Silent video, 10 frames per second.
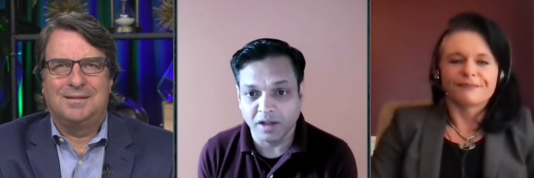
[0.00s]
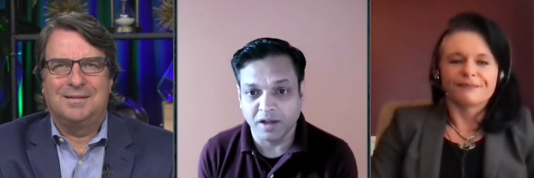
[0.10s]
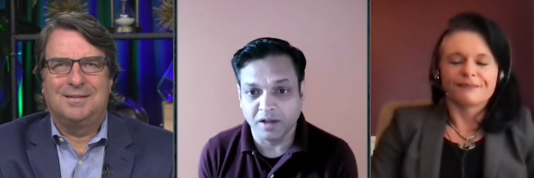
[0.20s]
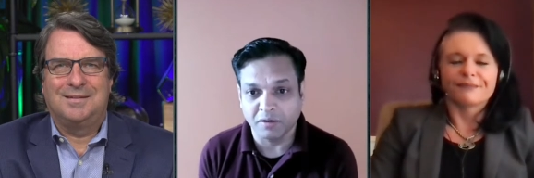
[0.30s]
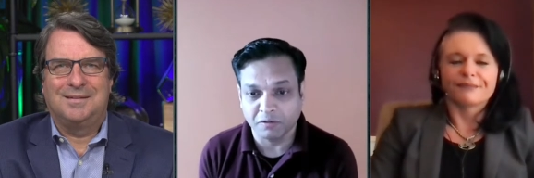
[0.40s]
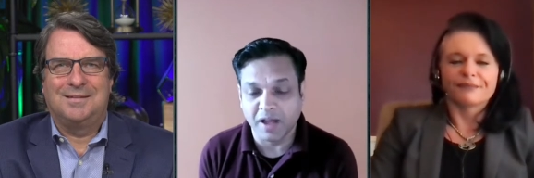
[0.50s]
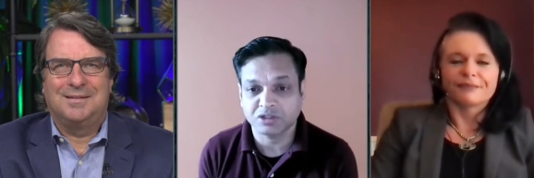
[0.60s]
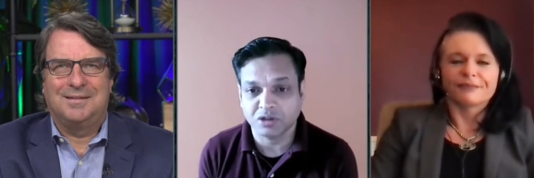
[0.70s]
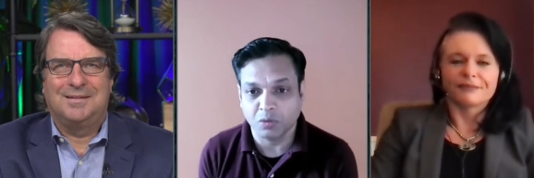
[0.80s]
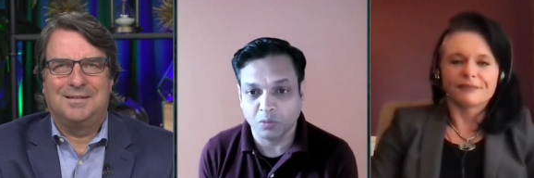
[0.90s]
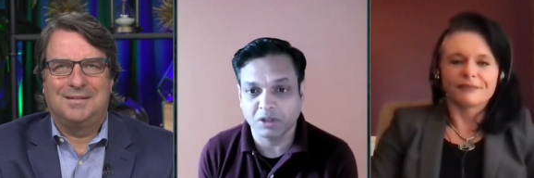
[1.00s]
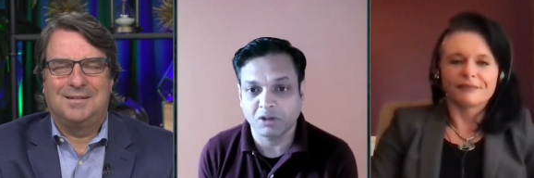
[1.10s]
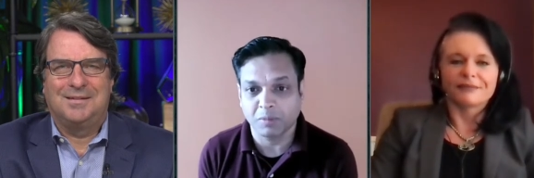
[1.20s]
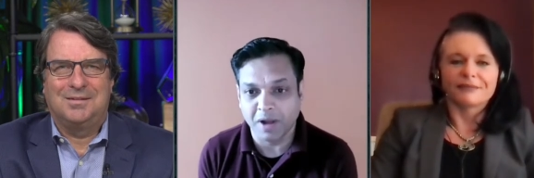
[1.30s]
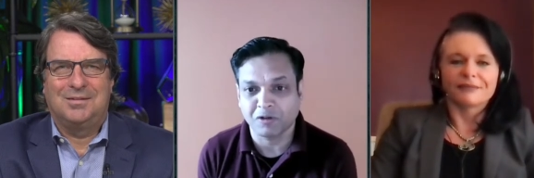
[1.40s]
Speaker 1: uh, faster with
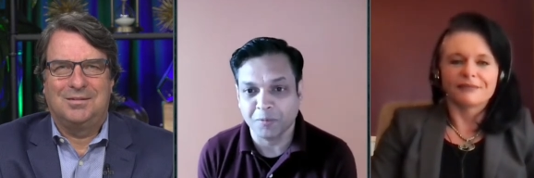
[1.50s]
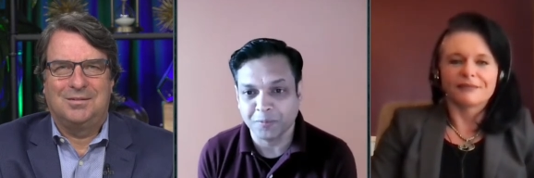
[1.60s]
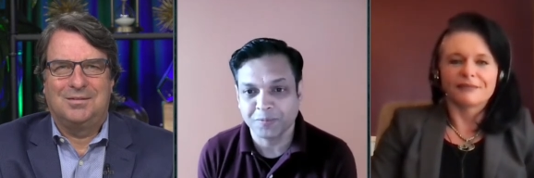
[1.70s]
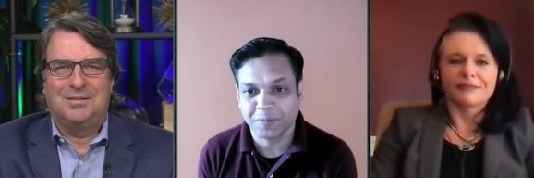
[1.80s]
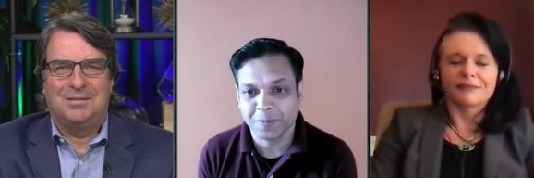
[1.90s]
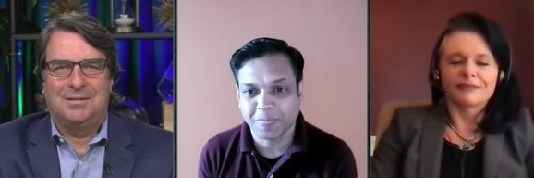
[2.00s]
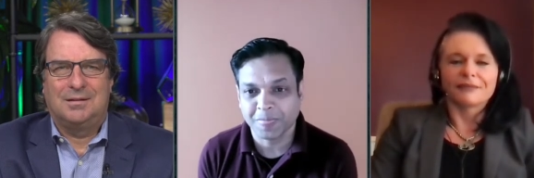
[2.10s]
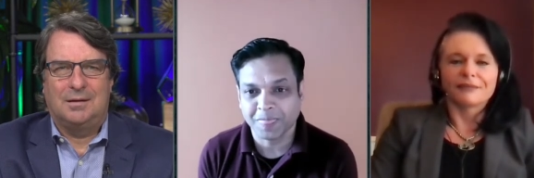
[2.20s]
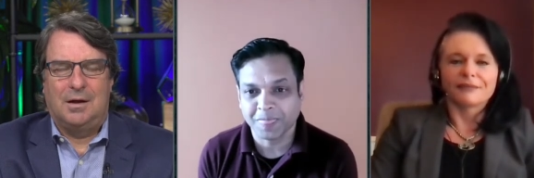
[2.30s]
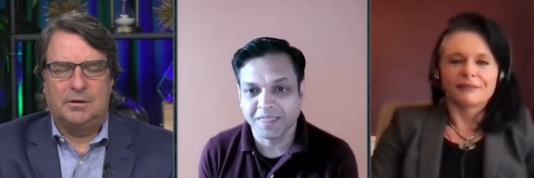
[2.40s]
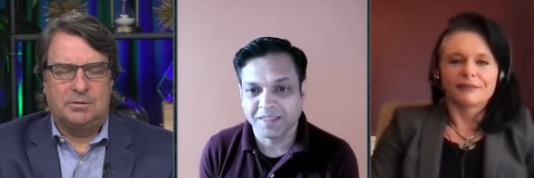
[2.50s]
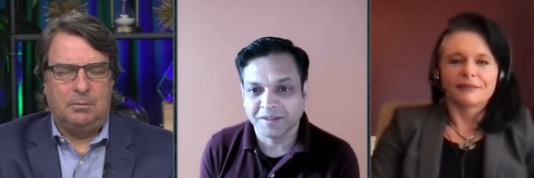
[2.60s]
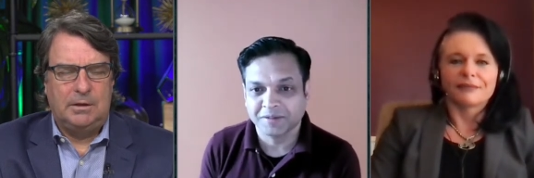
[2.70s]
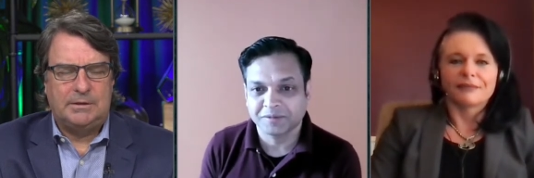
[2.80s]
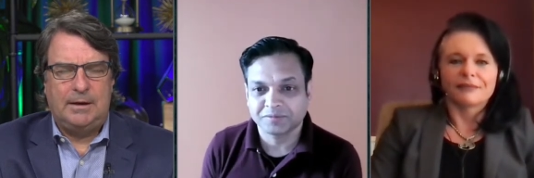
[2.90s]
our platform.
Speaker 2: Awesome.
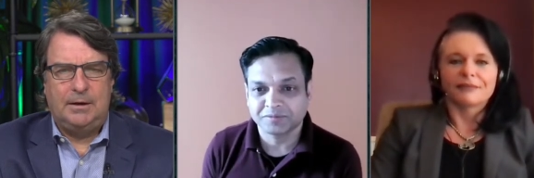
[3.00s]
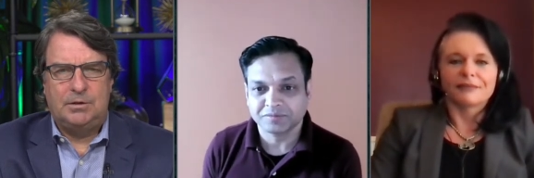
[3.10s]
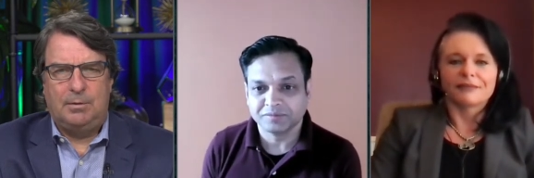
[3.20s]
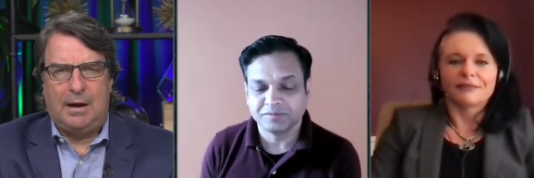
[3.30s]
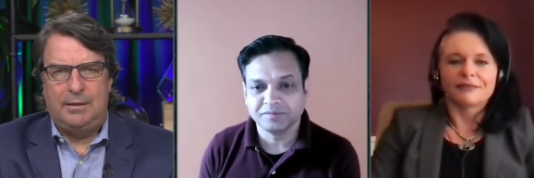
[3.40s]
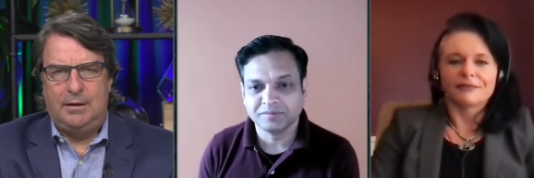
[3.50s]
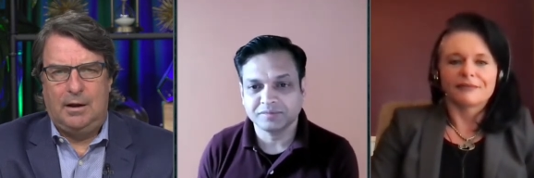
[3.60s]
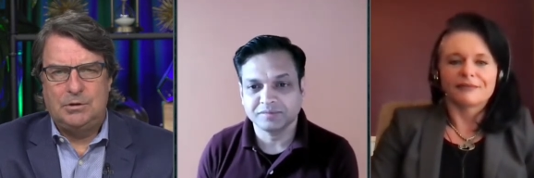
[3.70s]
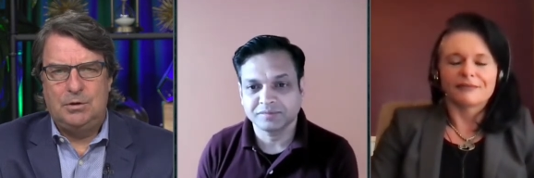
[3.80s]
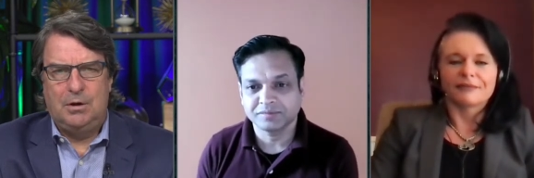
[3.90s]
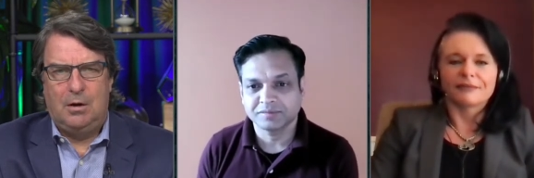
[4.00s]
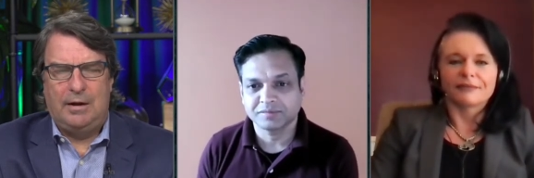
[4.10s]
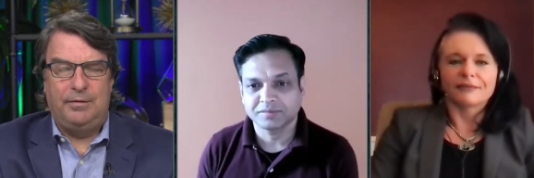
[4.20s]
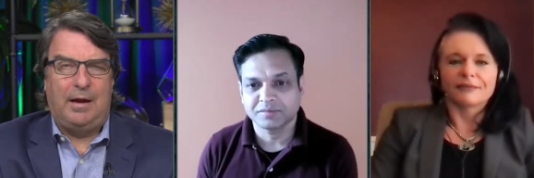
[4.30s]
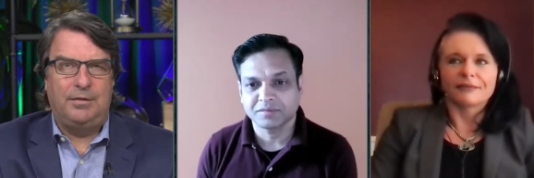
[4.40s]
Well, let's get into it. I, you know, as you know,
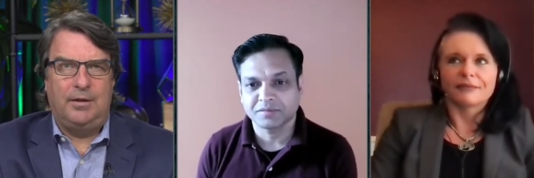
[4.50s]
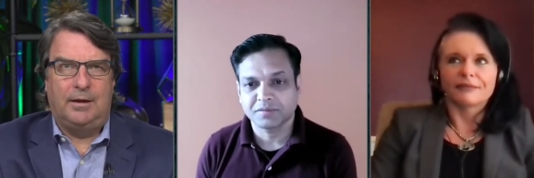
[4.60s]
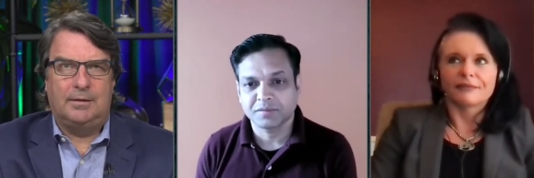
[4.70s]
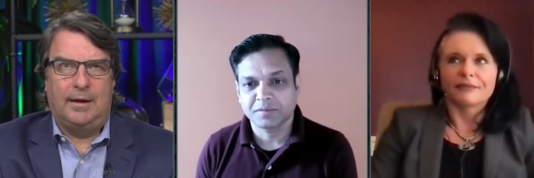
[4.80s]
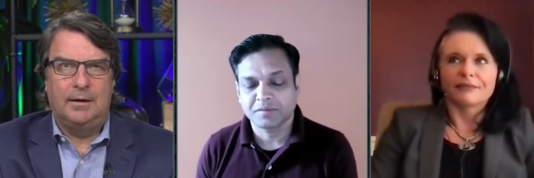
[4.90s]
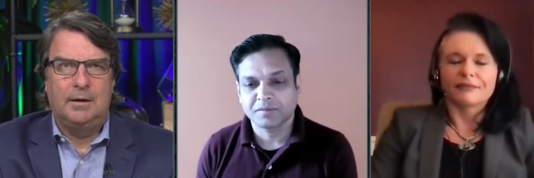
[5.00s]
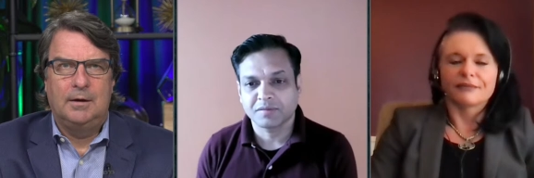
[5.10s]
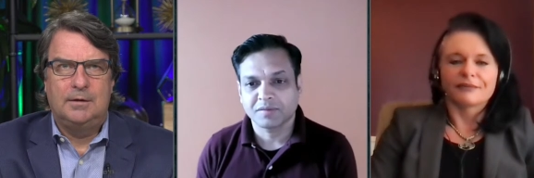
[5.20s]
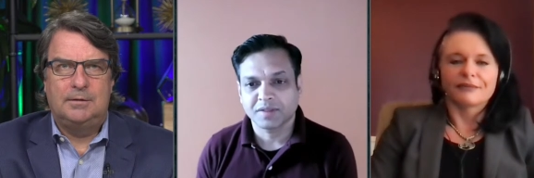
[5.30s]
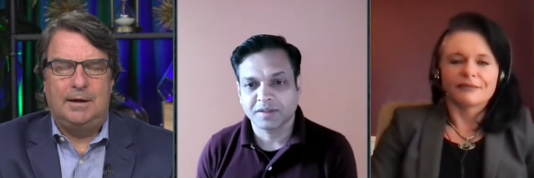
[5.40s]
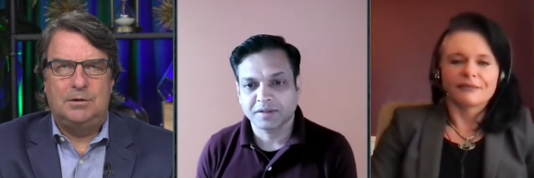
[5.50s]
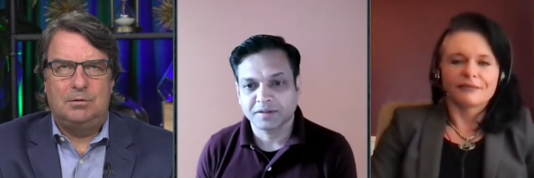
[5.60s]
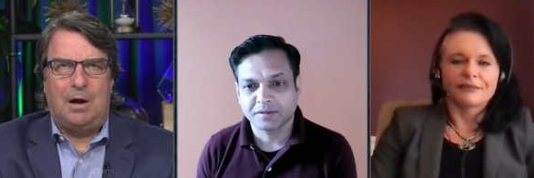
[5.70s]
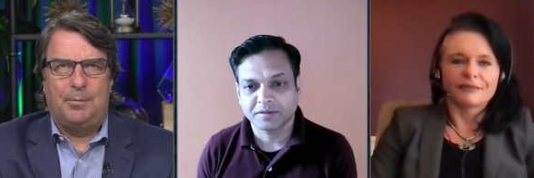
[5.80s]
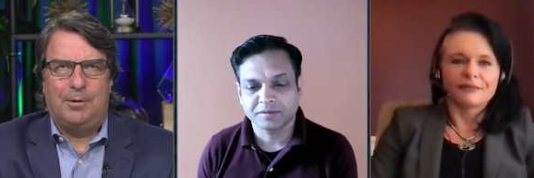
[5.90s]
I, I think that day
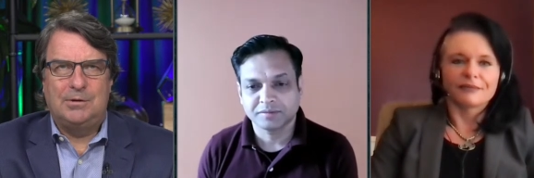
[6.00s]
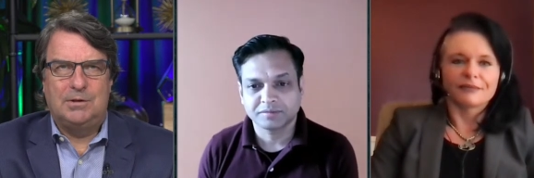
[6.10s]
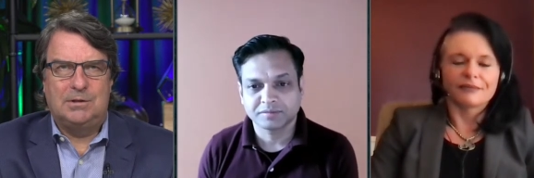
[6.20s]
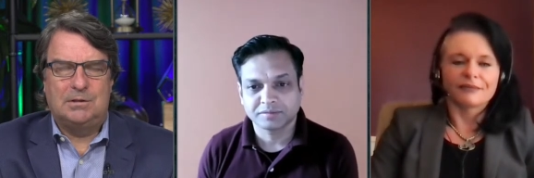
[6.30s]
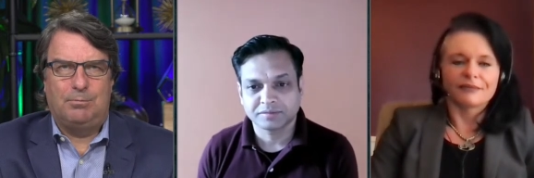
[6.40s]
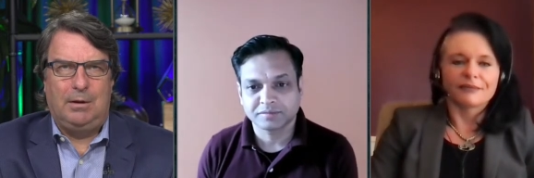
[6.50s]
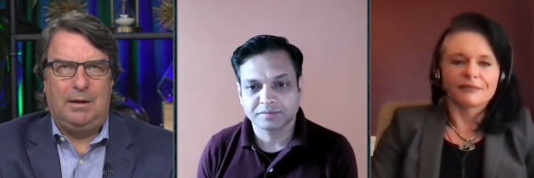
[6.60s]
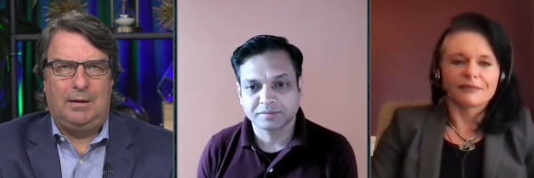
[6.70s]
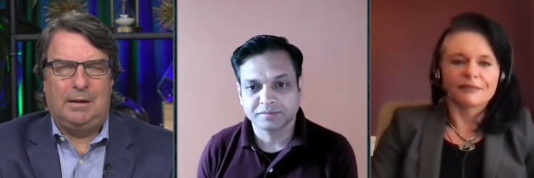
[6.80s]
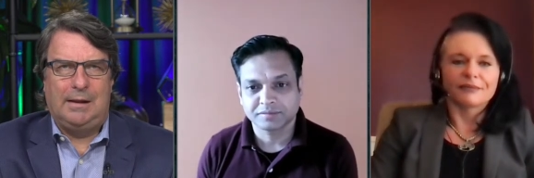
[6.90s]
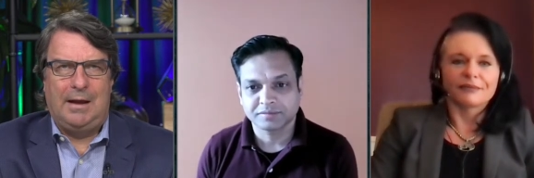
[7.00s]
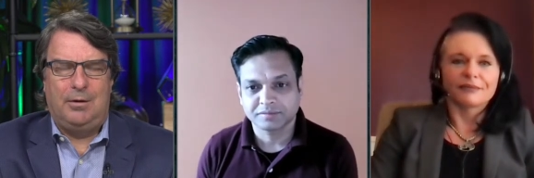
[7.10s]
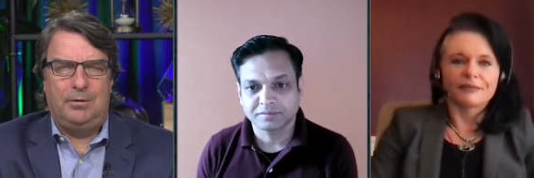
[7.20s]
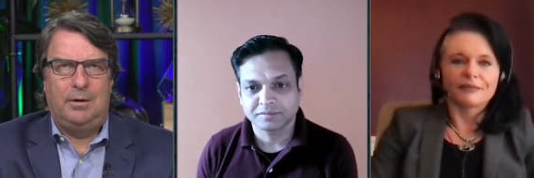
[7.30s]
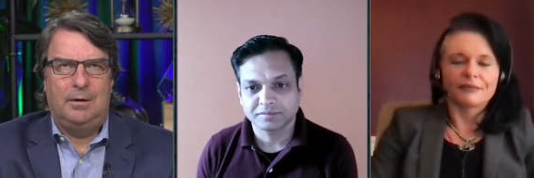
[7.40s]
two operations is really a
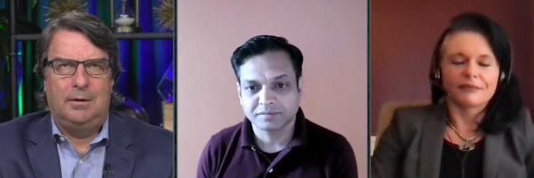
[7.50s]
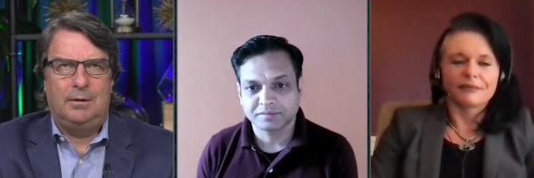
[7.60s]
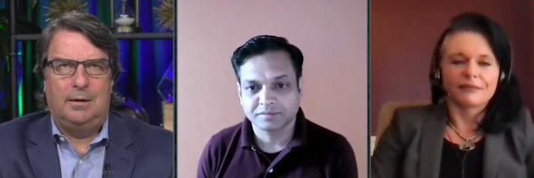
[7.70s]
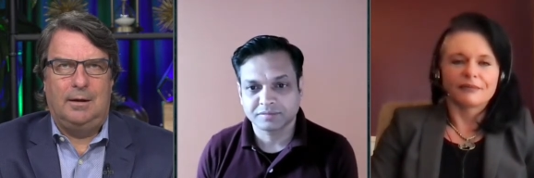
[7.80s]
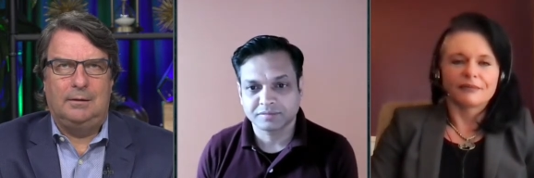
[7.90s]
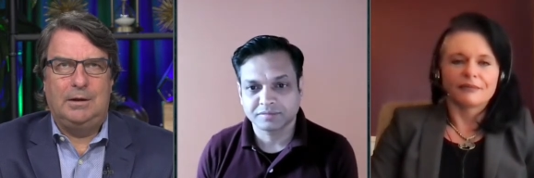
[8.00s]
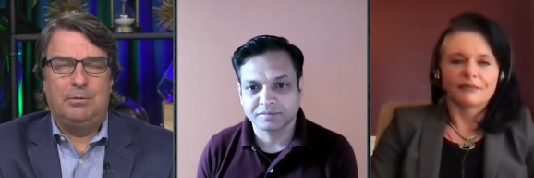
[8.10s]
cloud uh, lingua